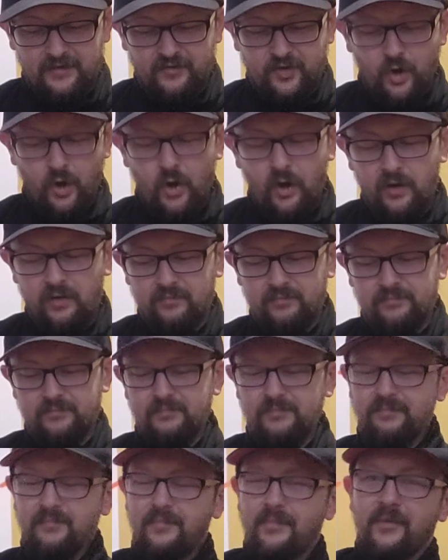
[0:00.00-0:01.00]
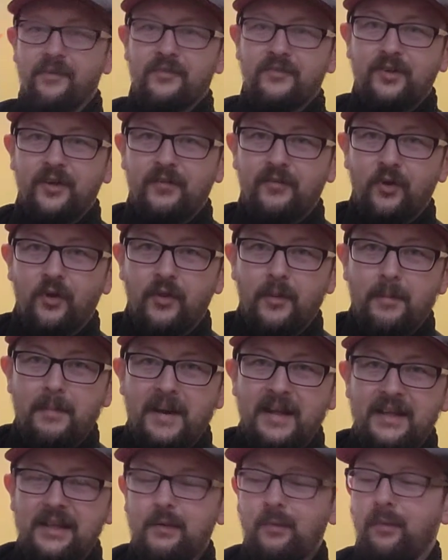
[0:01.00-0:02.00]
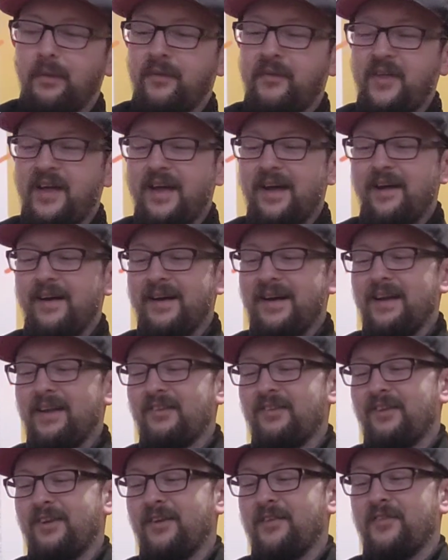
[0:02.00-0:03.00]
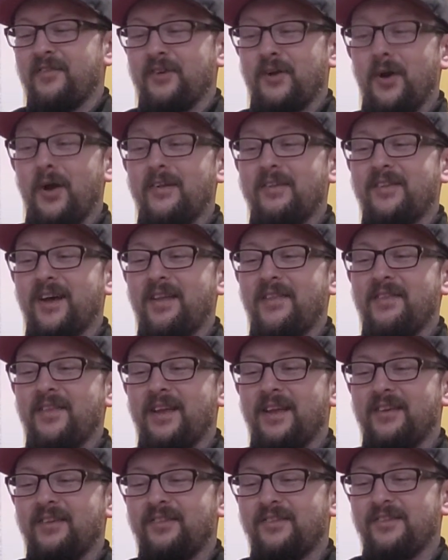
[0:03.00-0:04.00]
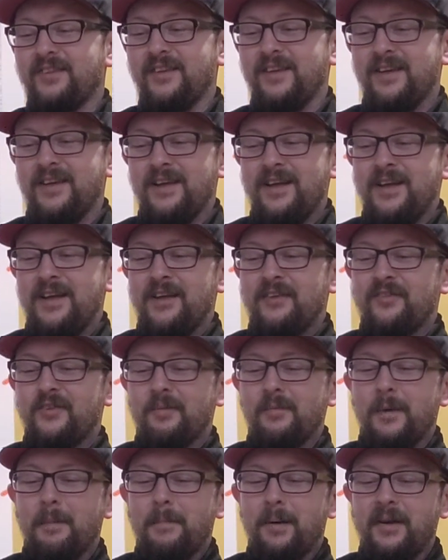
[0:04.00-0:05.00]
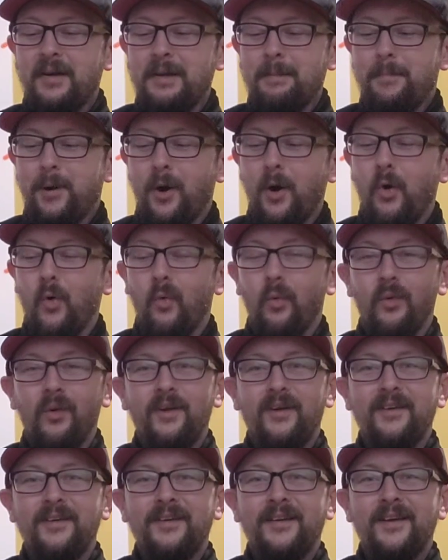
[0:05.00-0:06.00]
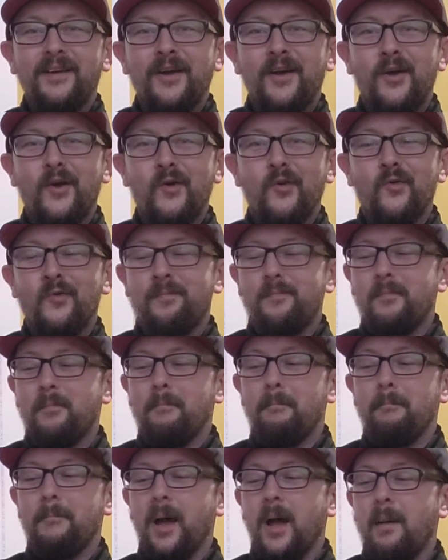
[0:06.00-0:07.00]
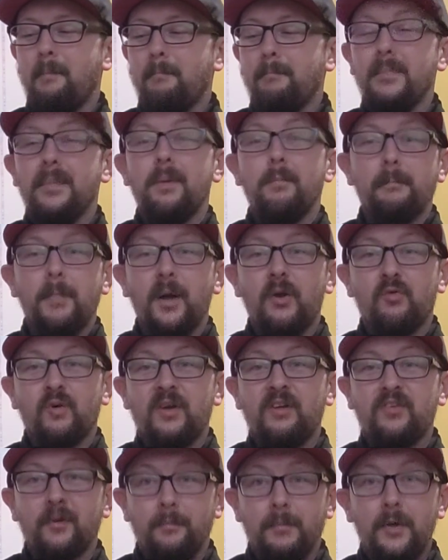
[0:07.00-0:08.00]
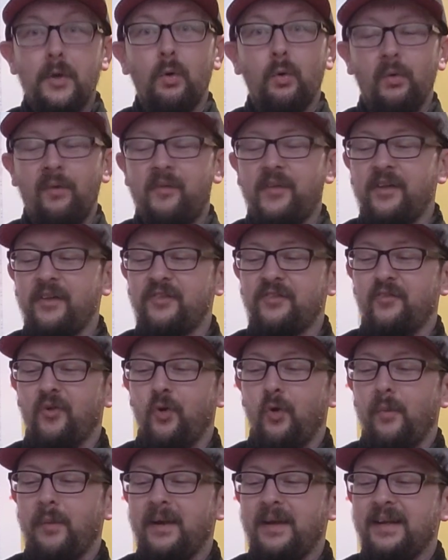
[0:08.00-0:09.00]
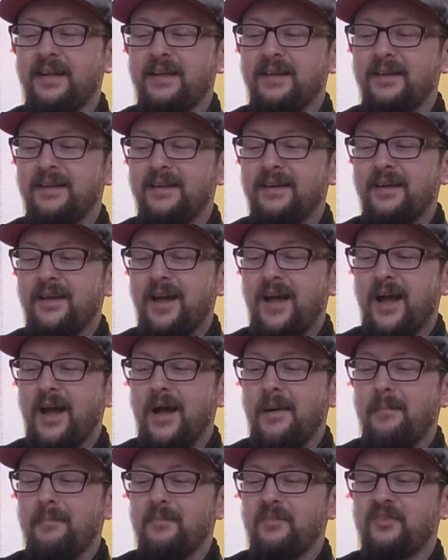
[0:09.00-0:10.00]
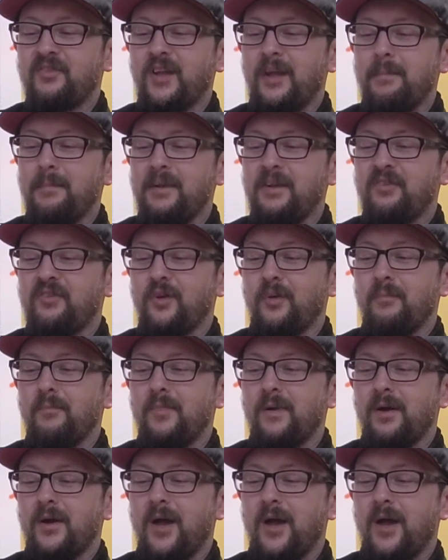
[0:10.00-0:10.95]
got so I've got the manual there. I forgot I'd done this. So my buddy Paul, who agreed to mule this for me, sent me some